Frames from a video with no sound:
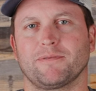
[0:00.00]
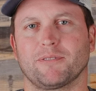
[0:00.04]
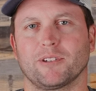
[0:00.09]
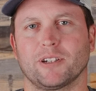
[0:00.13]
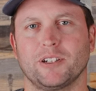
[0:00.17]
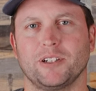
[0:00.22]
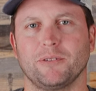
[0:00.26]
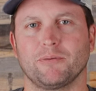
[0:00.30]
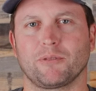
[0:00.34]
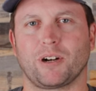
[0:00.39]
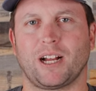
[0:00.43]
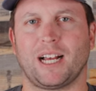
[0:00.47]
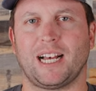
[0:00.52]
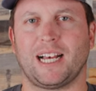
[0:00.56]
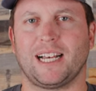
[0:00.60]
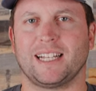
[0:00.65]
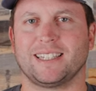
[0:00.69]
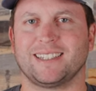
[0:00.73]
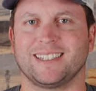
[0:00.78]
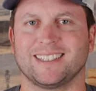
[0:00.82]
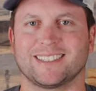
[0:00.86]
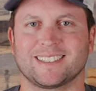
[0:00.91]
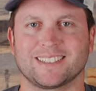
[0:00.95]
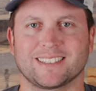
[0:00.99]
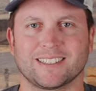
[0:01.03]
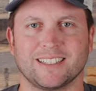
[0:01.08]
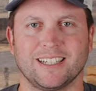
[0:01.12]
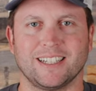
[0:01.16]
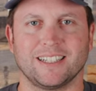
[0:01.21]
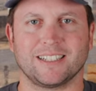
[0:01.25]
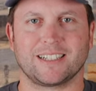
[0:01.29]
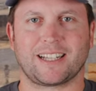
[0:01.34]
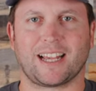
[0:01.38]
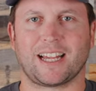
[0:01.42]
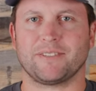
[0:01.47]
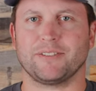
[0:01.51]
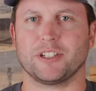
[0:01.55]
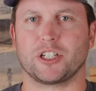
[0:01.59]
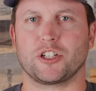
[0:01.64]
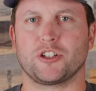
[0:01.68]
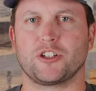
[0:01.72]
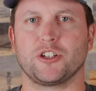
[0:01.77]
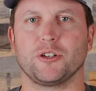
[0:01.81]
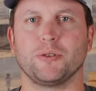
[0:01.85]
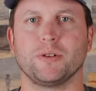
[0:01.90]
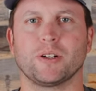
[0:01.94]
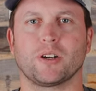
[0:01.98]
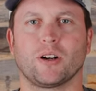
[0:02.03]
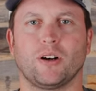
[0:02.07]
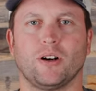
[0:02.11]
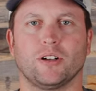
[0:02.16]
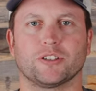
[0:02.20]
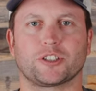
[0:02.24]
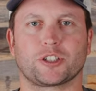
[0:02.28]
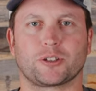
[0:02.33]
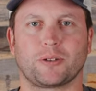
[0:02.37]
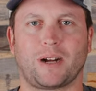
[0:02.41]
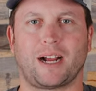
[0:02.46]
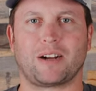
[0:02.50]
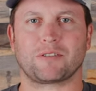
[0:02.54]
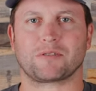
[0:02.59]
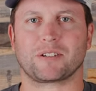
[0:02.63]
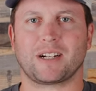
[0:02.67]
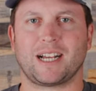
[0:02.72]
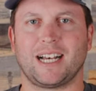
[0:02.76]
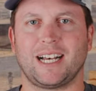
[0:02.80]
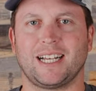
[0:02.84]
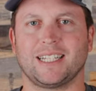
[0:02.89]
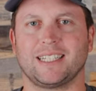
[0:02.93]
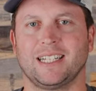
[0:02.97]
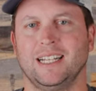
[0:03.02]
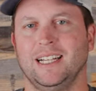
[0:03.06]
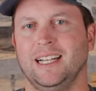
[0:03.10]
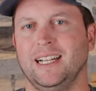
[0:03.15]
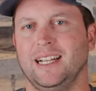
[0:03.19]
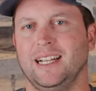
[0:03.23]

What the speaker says: for a new rod that's kind of a do-it-all trout rod,